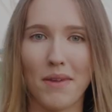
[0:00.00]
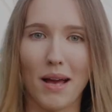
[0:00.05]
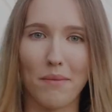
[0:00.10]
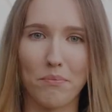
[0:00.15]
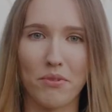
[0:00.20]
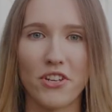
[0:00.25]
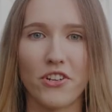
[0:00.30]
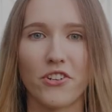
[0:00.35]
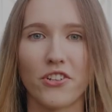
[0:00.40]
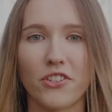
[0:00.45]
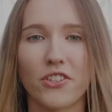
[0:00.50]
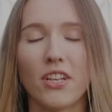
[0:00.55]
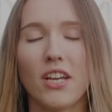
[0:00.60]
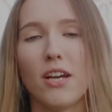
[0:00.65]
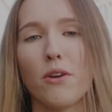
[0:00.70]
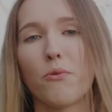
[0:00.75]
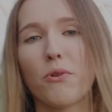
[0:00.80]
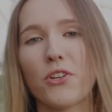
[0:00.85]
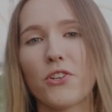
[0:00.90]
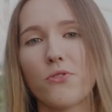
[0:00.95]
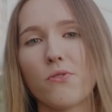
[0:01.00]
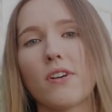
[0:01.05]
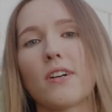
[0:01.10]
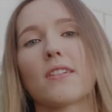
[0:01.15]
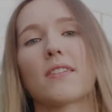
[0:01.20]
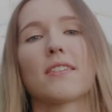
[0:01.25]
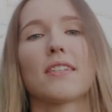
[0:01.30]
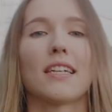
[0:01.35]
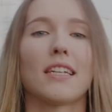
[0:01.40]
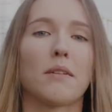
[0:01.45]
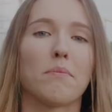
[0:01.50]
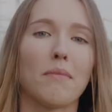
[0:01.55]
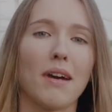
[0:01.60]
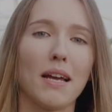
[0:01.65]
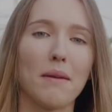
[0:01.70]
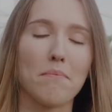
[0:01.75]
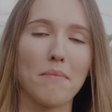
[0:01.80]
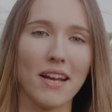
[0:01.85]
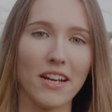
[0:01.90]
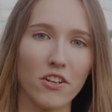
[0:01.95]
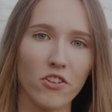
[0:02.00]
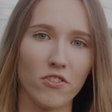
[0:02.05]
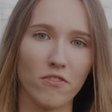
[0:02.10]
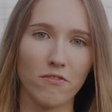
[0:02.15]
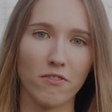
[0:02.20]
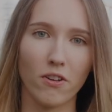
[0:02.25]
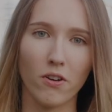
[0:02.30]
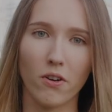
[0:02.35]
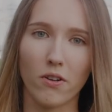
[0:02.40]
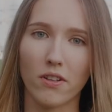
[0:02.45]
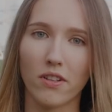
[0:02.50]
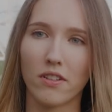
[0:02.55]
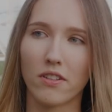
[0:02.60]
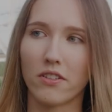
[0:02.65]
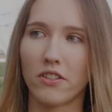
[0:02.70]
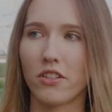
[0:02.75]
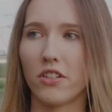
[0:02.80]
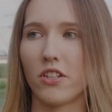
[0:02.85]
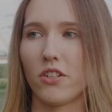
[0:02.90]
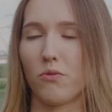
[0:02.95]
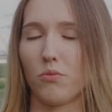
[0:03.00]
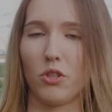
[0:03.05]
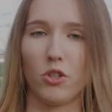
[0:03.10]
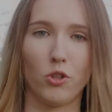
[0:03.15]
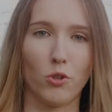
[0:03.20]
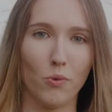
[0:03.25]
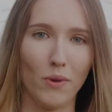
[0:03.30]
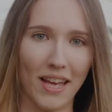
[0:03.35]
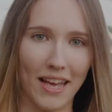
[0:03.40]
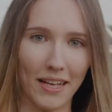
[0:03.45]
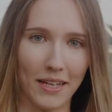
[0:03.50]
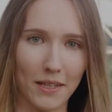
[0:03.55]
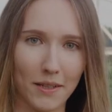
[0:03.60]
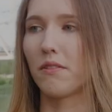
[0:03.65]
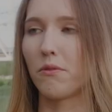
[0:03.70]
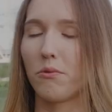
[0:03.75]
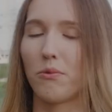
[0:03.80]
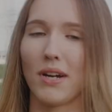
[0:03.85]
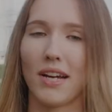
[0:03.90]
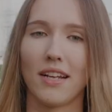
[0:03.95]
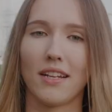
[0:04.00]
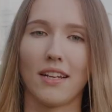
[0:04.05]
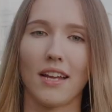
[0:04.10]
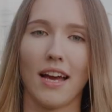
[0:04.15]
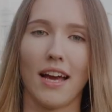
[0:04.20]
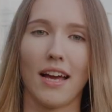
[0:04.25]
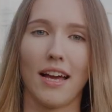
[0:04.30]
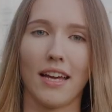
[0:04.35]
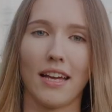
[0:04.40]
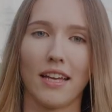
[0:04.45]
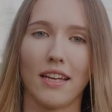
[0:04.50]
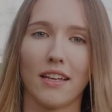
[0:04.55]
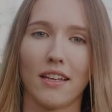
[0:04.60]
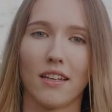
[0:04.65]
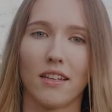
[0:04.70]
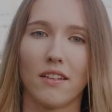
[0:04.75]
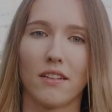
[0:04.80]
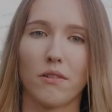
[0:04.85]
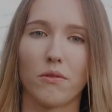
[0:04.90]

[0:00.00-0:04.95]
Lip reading: appeared, which was that my microphone didn't want to work. When I